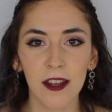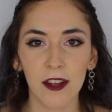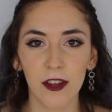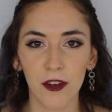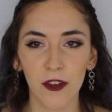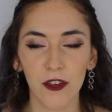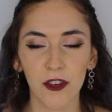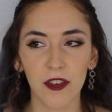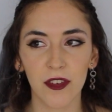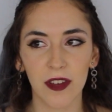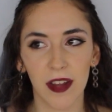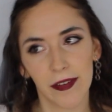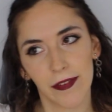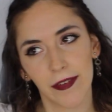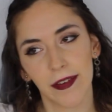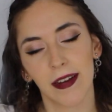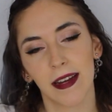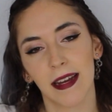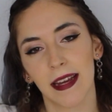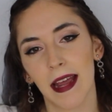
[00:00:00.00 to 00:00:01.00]
you should
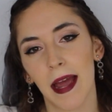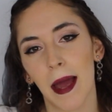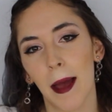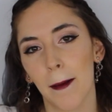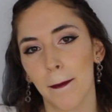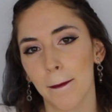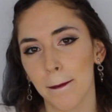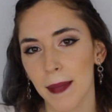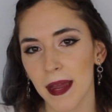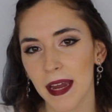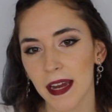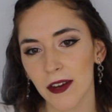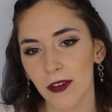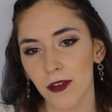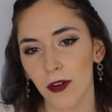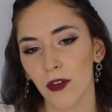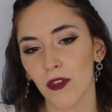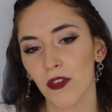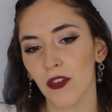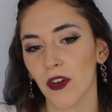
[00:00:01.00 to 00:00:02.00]
definitely make
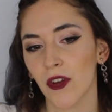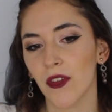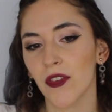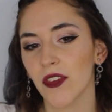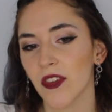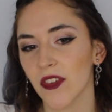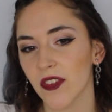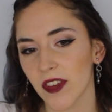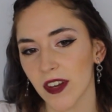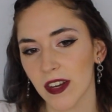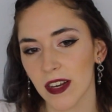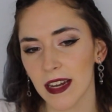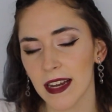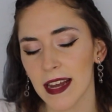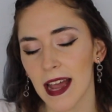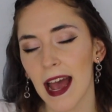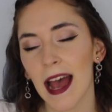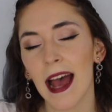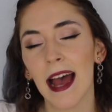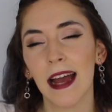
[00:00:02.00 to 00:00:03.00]
notes
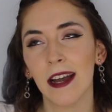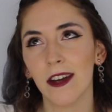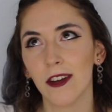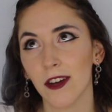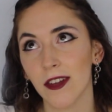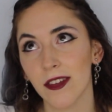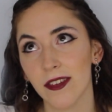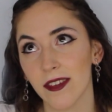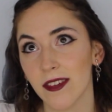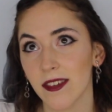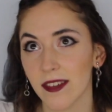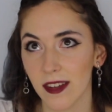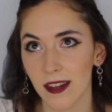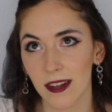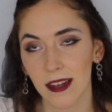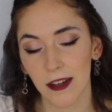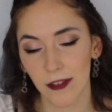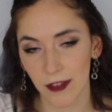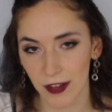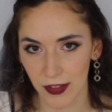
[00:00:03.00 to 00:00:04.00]
consistently and
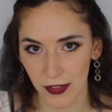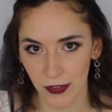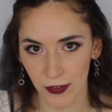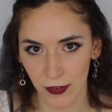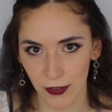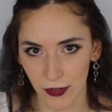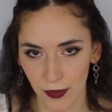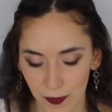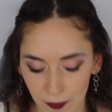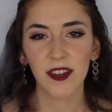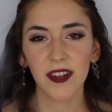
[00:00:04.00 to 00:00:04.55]
consistently read through them.